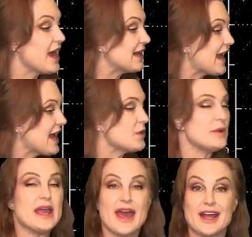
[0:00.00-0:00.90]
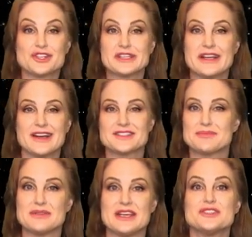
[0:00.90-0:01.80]
And hey, we actually got
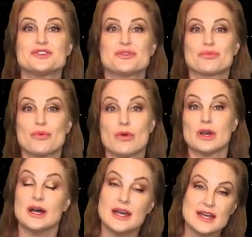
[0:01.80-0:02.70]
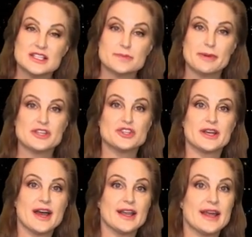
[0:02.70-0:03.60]
some decent aurora, especially
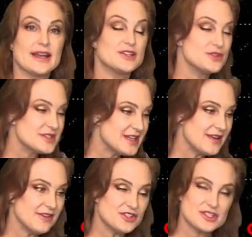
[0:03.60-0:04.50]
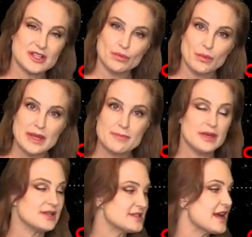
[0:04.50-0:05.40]
at high latitudes and even just a wee
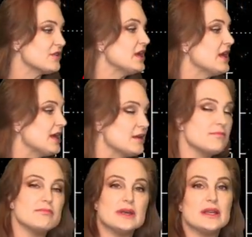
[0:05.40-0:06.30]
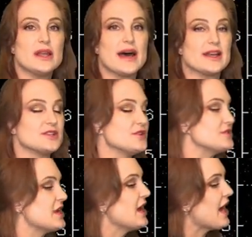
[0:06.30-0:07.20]
bit down at
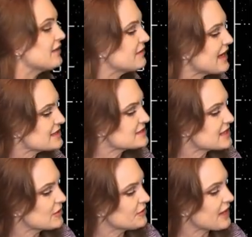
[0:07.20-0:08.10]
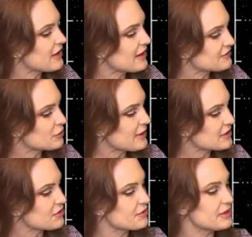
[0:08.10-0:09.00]
mid-latitudes. And then that settled down after
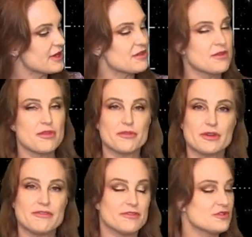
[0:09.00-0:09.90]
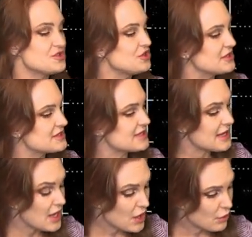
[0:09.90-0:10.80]
about the thirtieth and thirty-first. You can
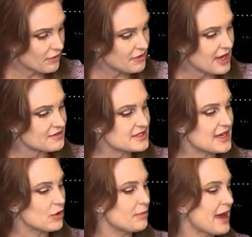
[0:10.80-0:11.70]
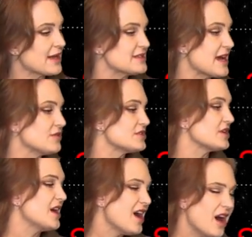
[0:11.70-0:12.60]
see we've kind of settled back down
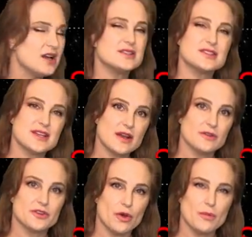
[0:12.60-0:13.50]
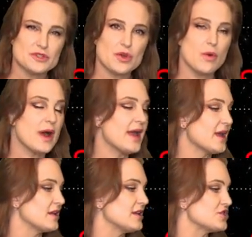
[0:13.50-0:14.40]
to unsettled to almost Almost
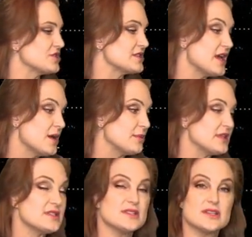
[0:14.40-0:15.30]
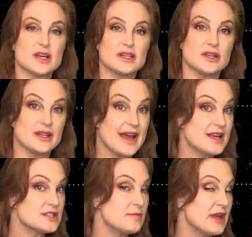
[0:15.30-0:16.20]
quiet conditions, but this isn't going to
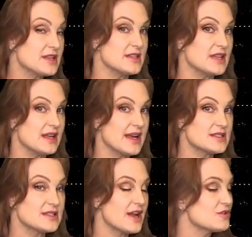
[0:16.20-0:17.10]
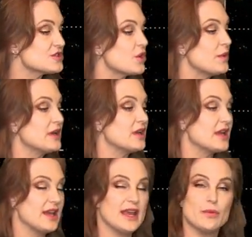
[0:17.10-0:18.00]
last, because in the next day or so we could
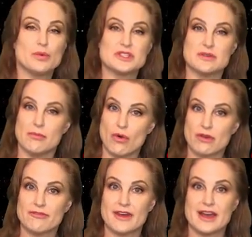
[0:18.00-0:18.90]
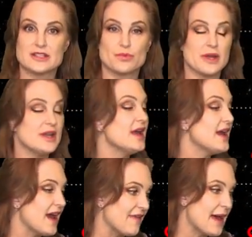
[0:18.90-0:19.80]
get hit with some more fast wind,
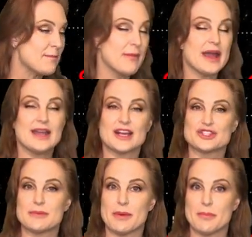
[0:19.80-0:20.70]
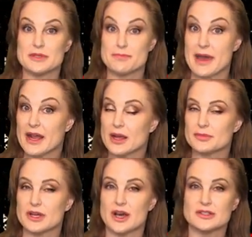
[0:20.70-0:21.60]
and that might actually bump us back
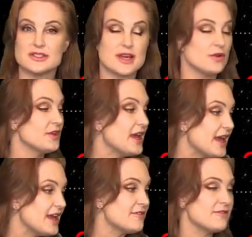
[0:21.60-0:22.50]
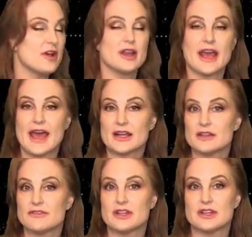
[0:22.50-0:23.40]
up to unsettled, if not
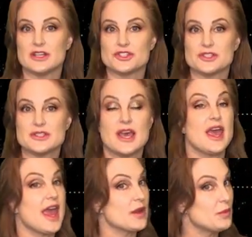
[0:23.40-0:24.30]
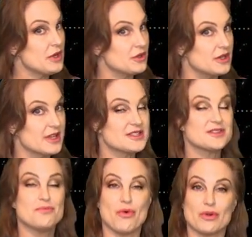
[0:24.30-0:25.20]
active conditions, and we could get
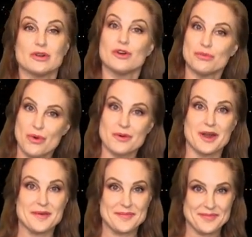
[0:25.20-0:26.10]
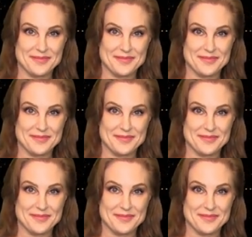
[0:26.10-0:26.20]
some more aurora.